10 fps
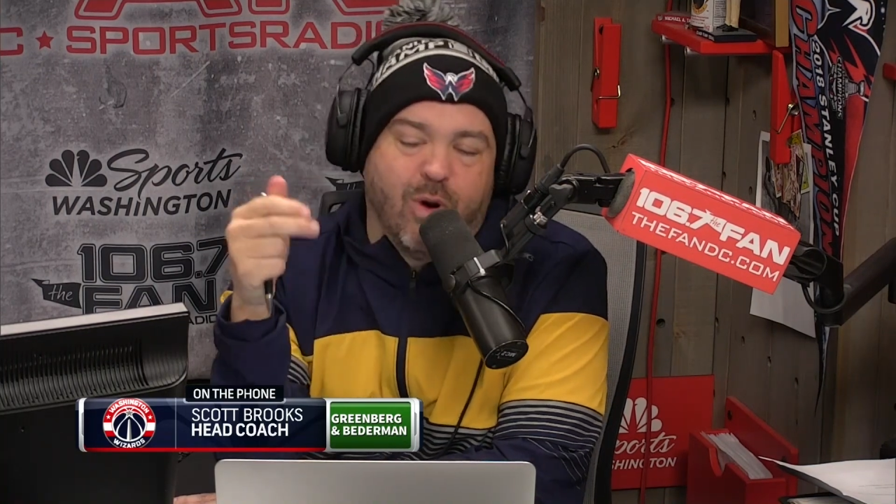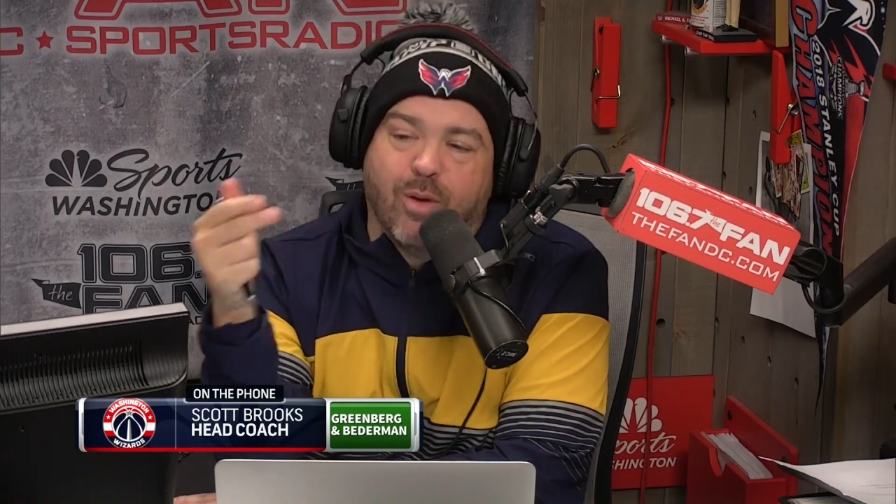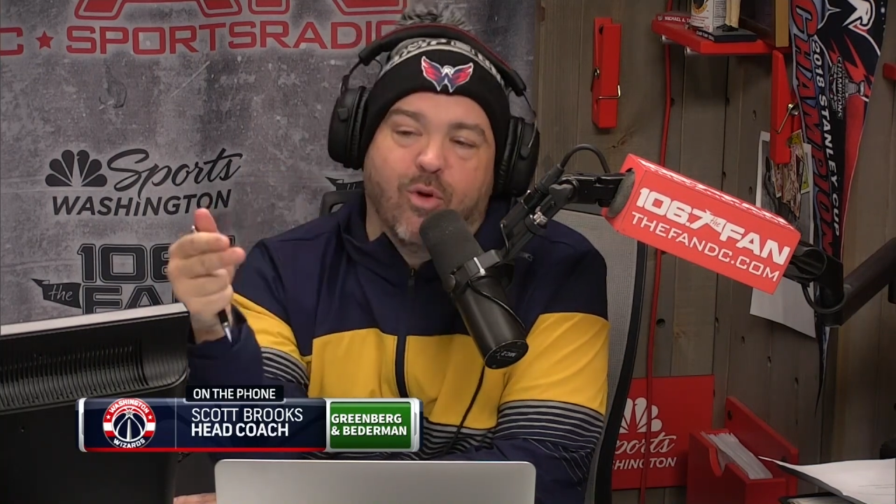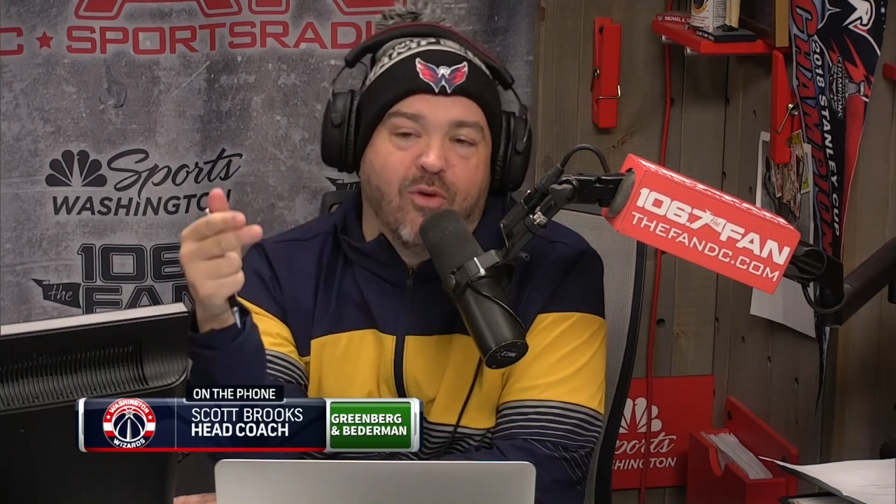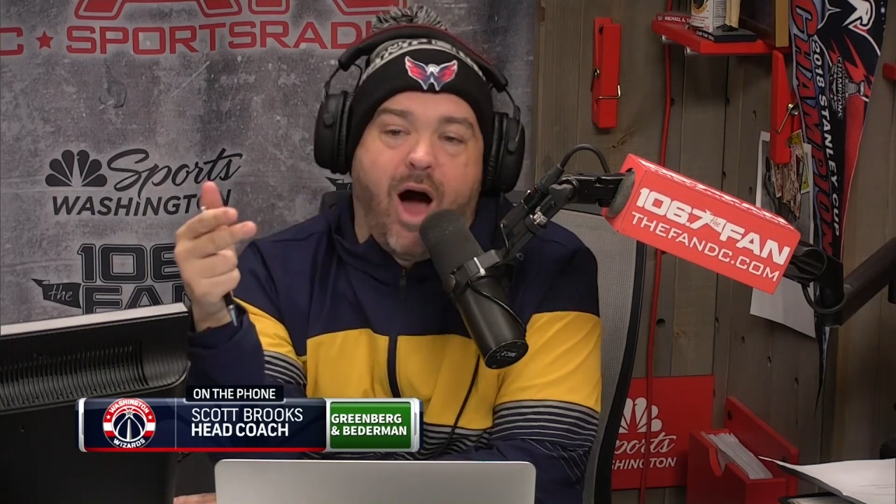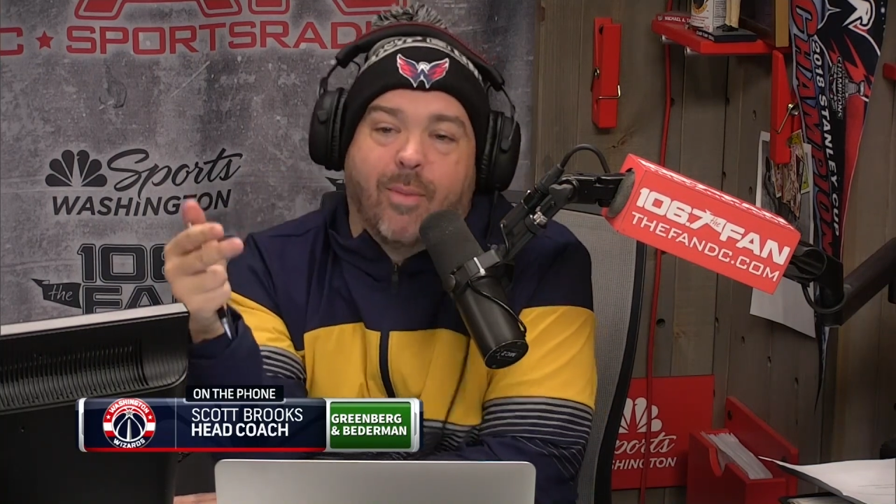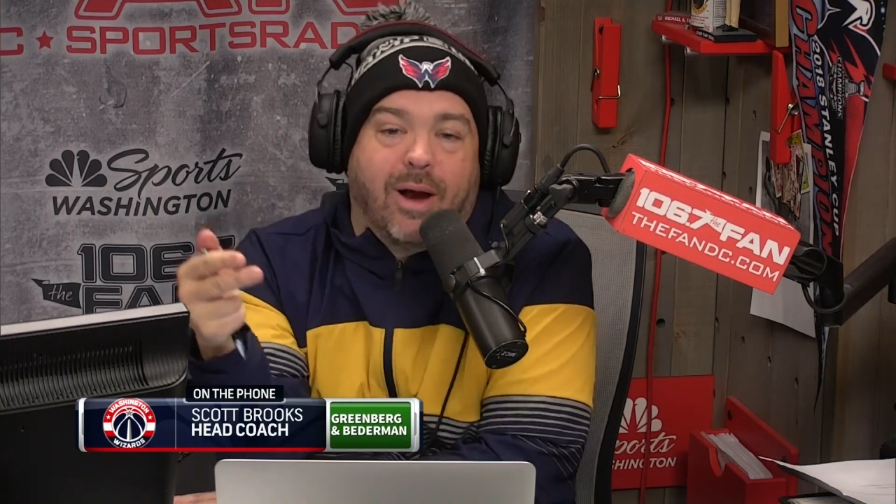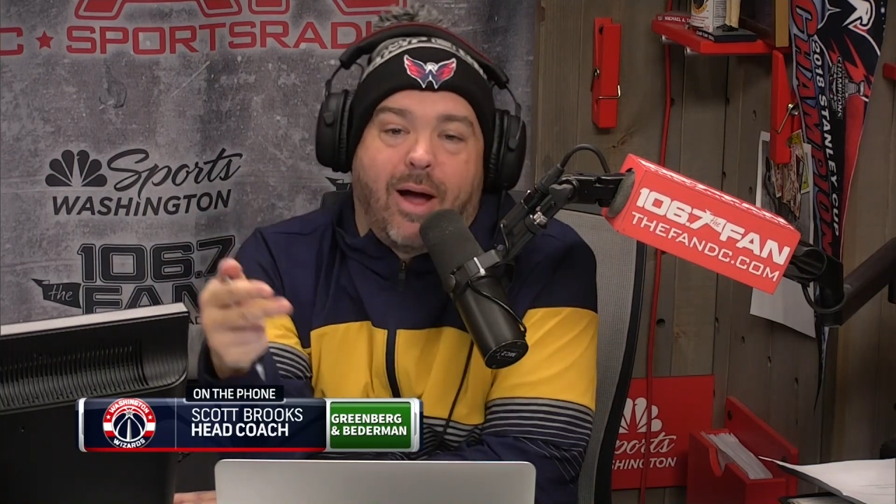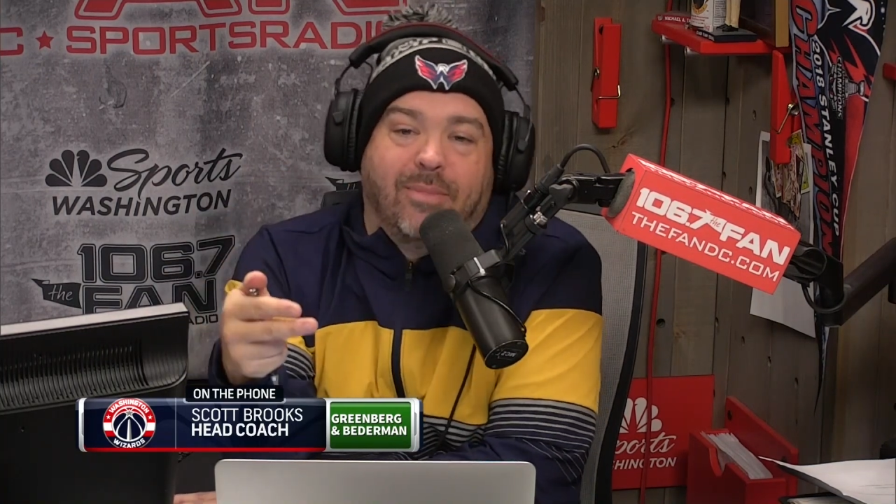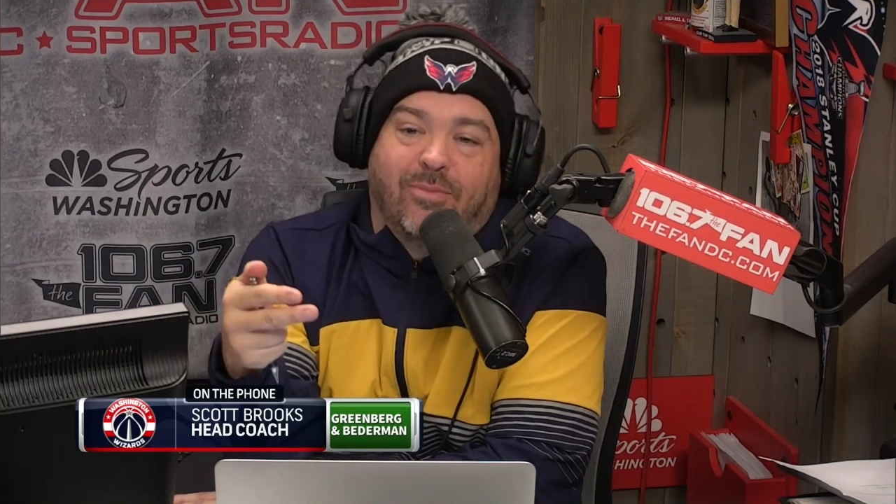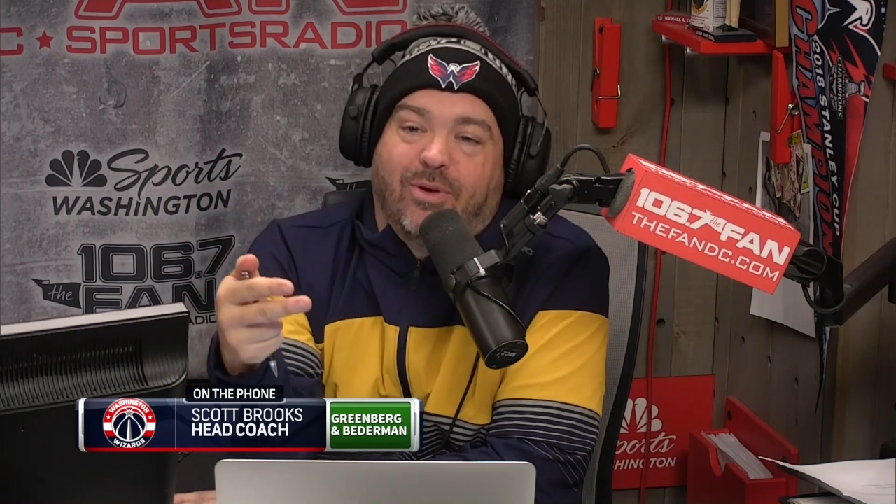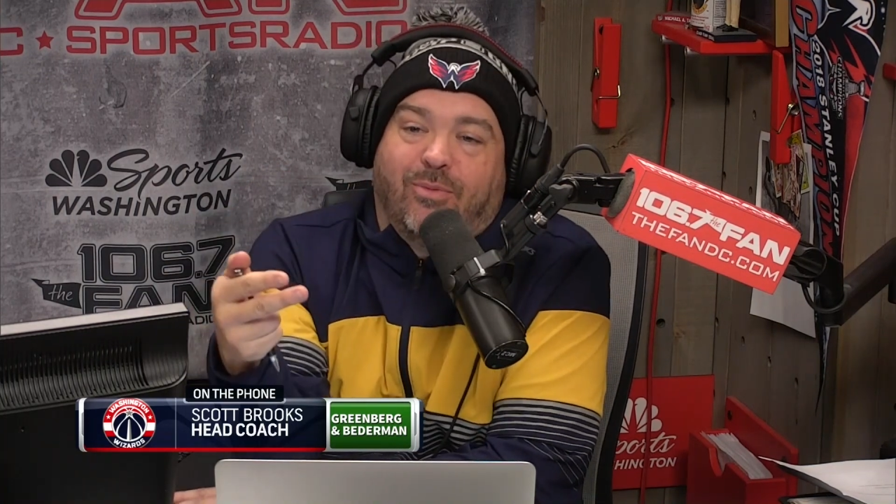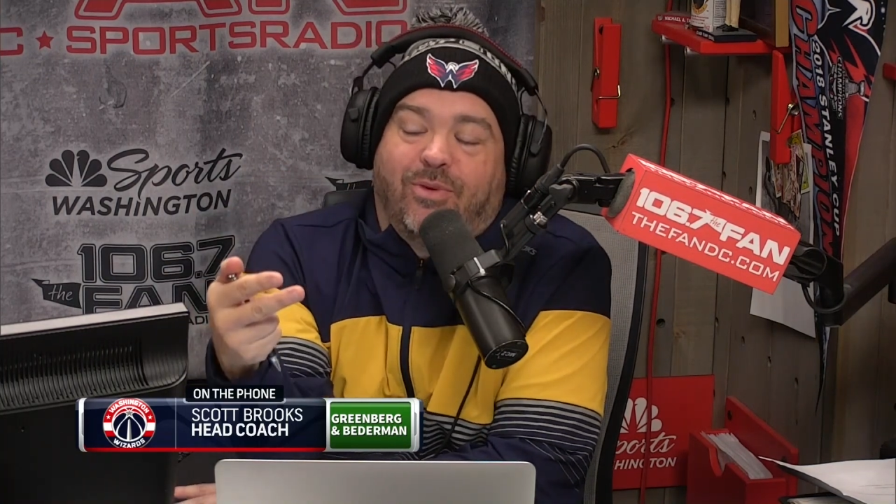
want to move on, but well, I mean, we,